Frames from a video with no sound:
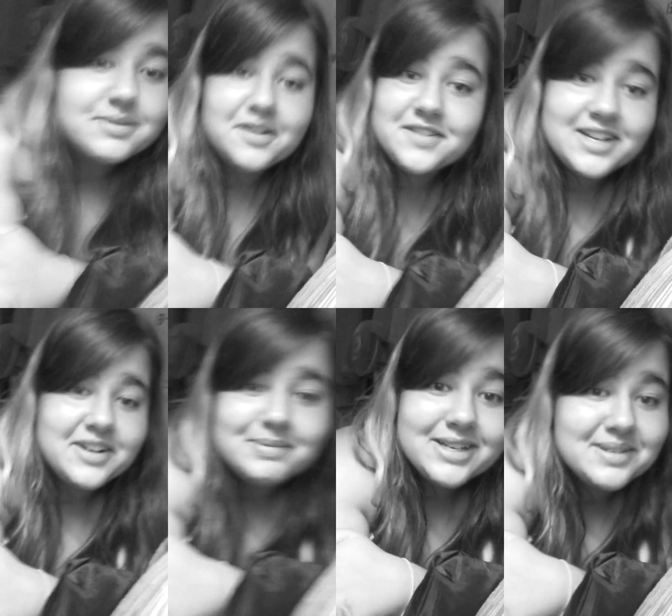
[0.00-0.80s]

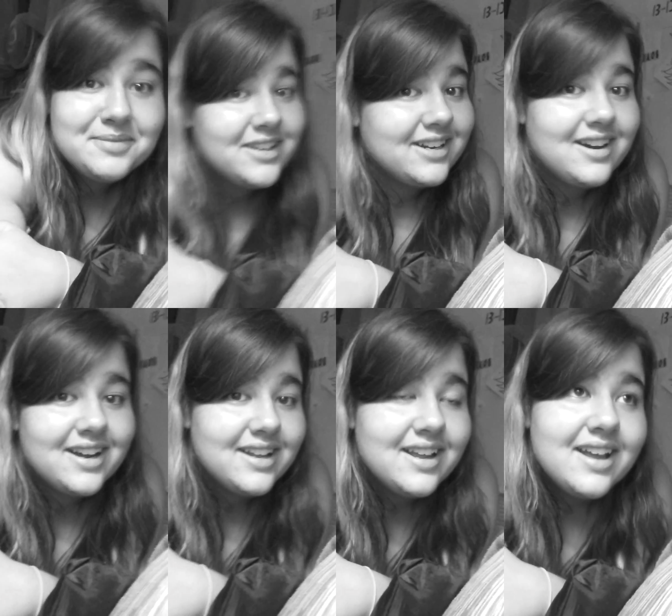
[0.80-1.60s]
self-centered because I'm really
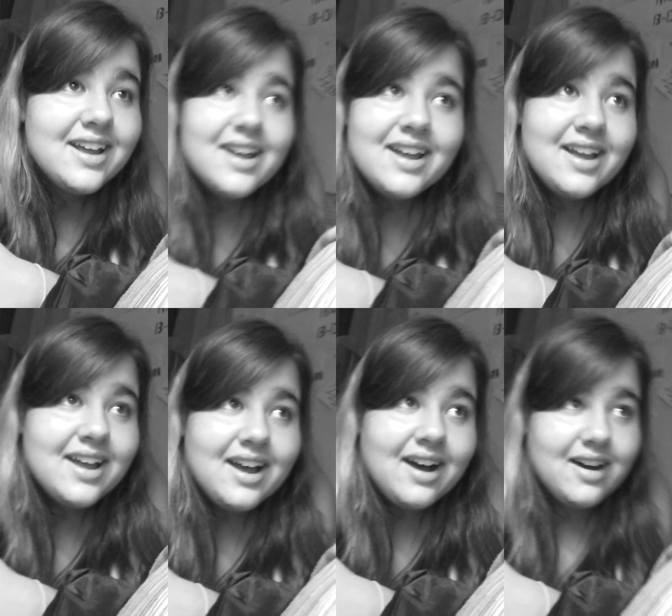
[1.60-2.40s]
not.
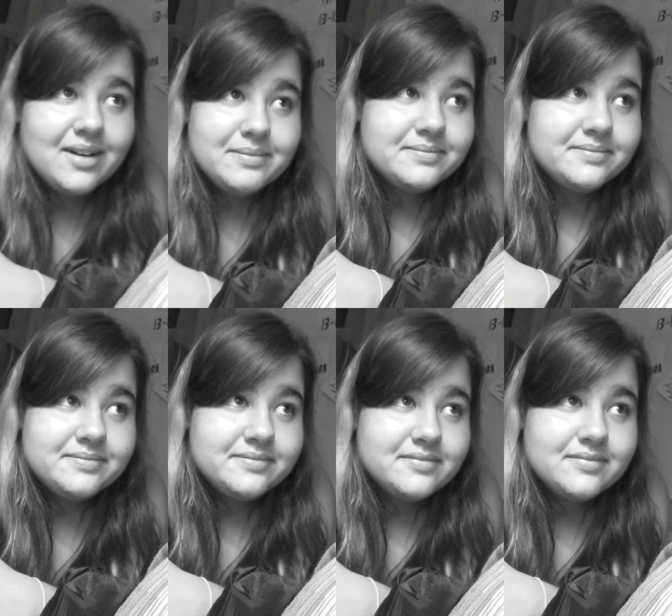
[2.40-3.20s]
Um
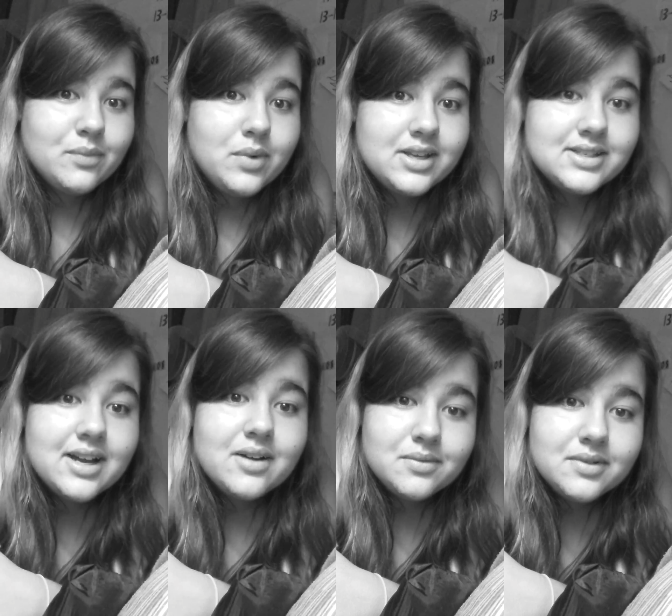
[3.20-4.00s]
we
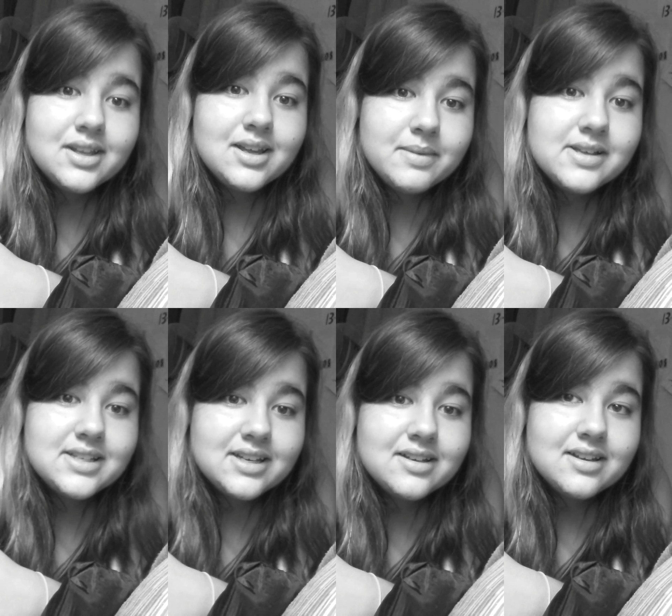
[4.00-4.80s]
sound really
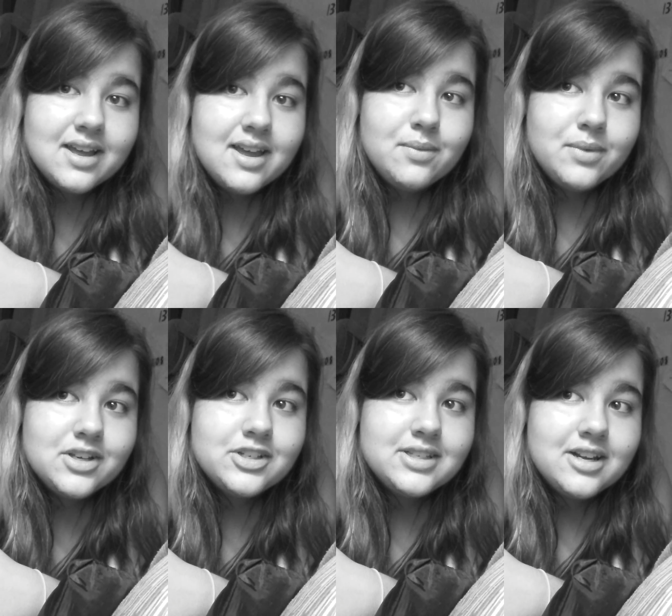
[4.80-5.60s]
amazing and
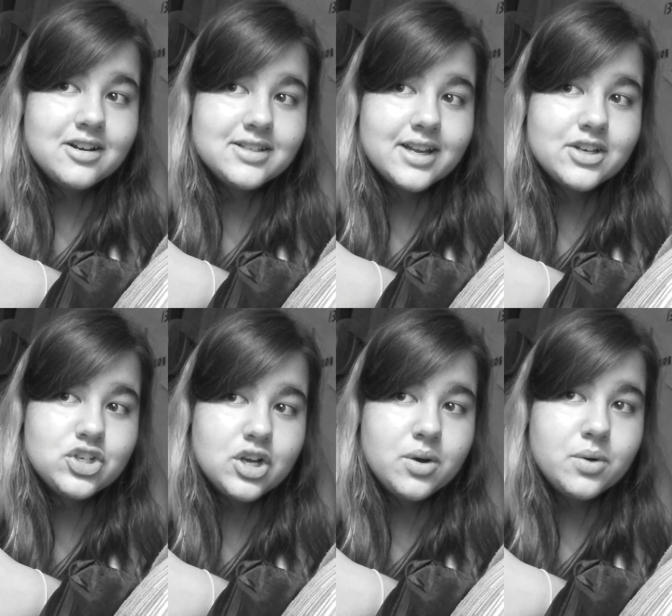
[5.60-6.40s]
we just did our
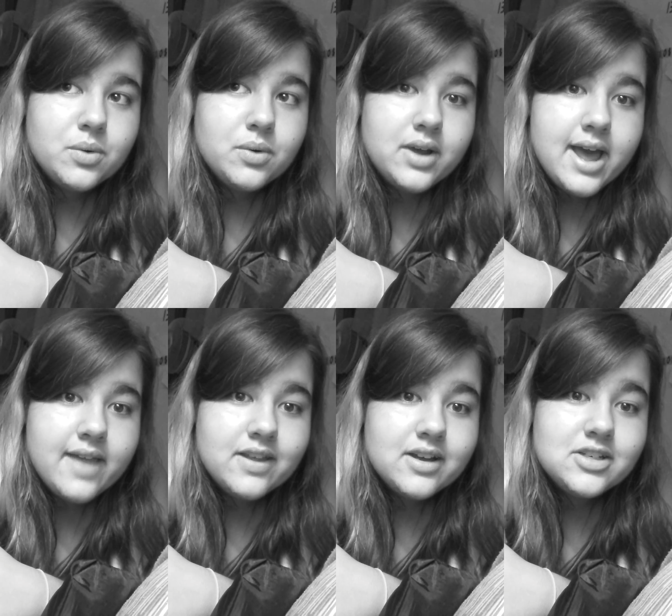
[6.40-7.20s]
second show
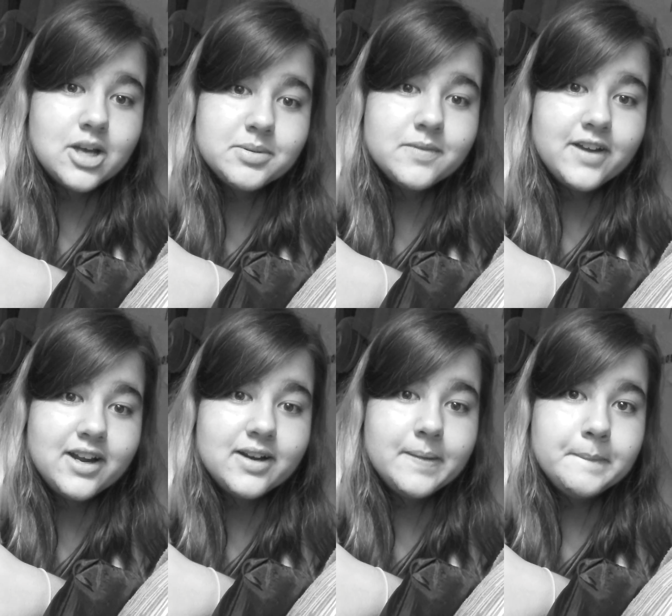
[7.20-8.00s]
at the Thompson
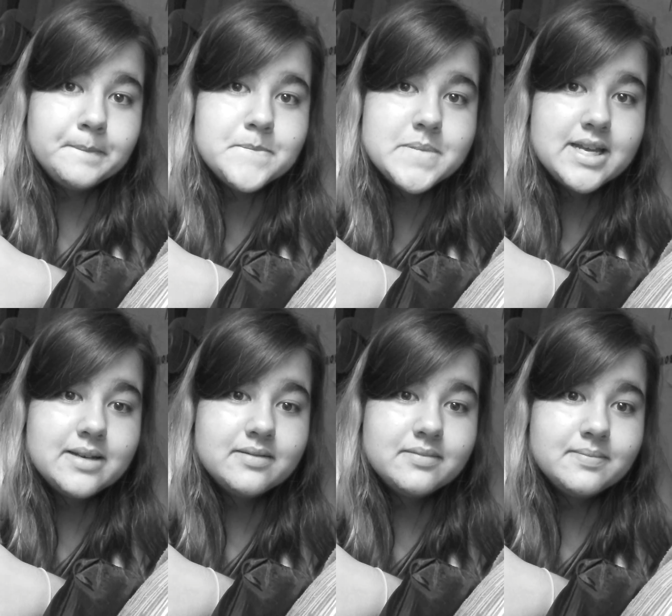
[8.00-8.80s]
Fair
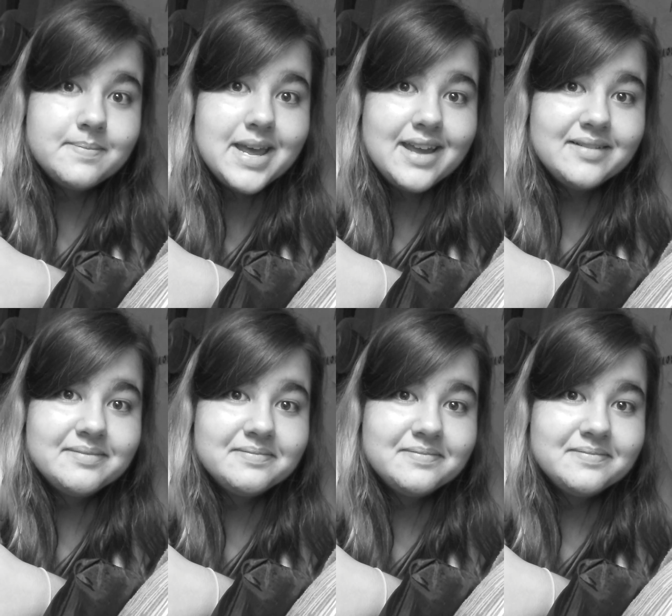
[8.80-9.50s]
in Maine